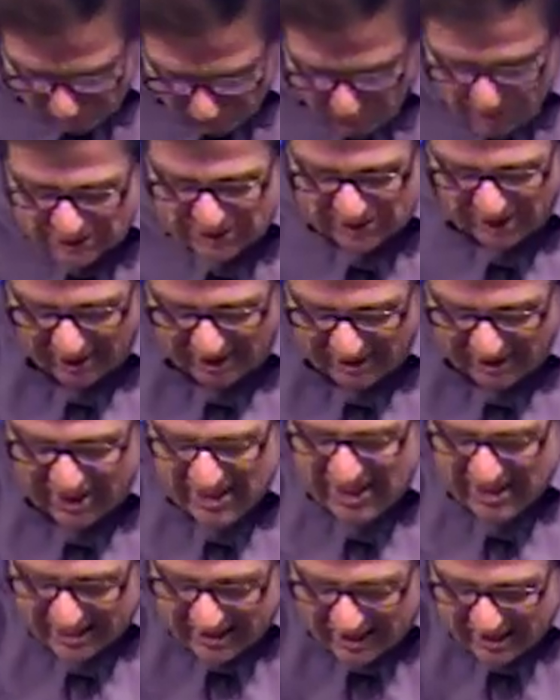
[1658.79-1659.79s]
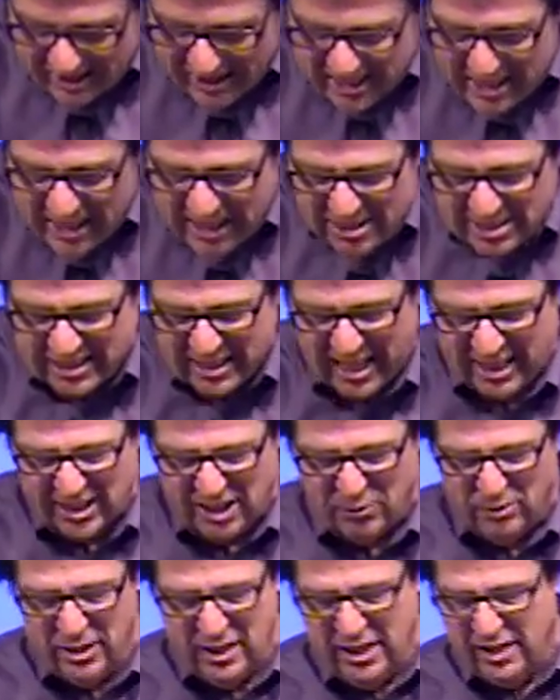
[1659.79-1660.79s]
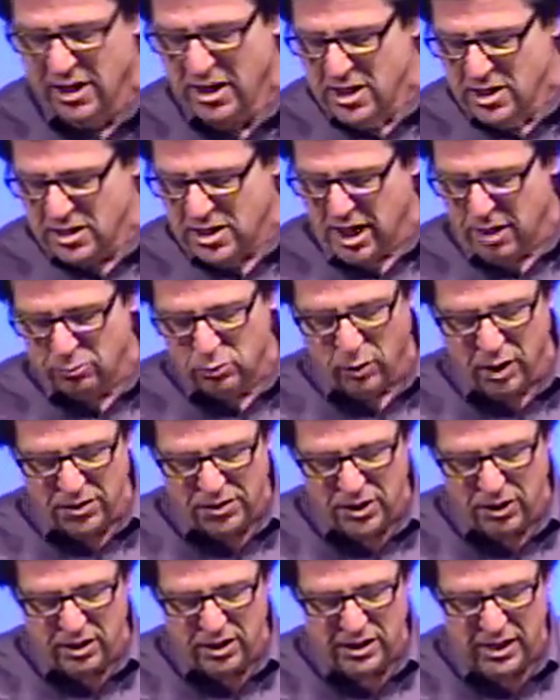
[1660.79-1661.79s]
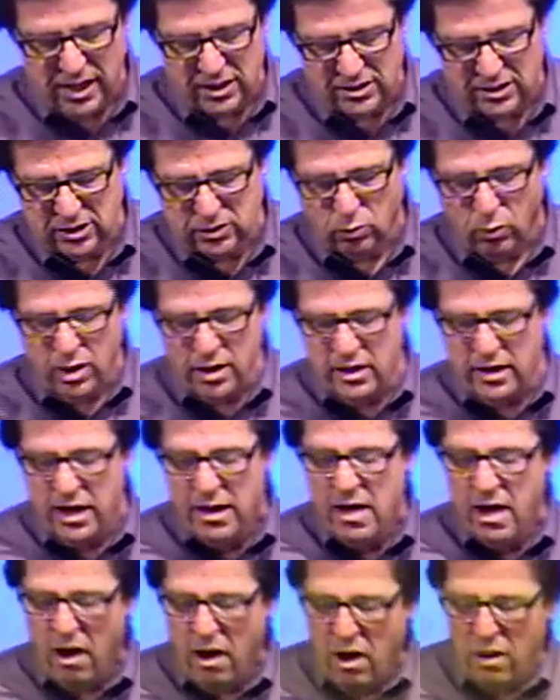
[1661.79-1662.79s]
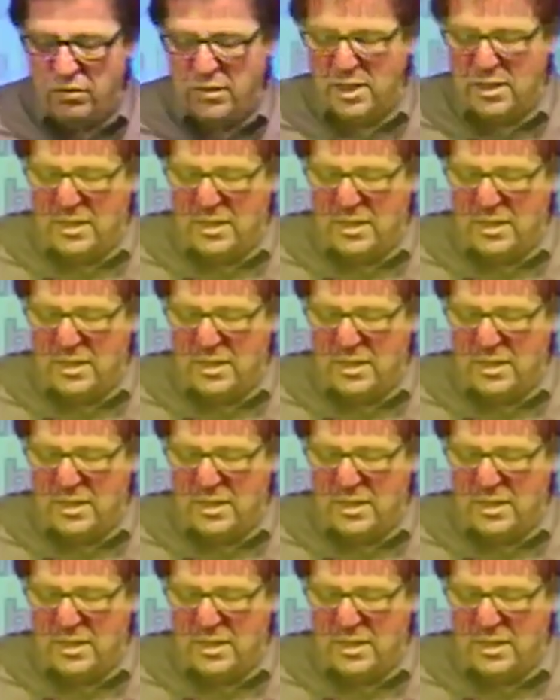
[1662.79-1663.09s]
if we start getting the insight that we need. Psalms 138 says, One, On the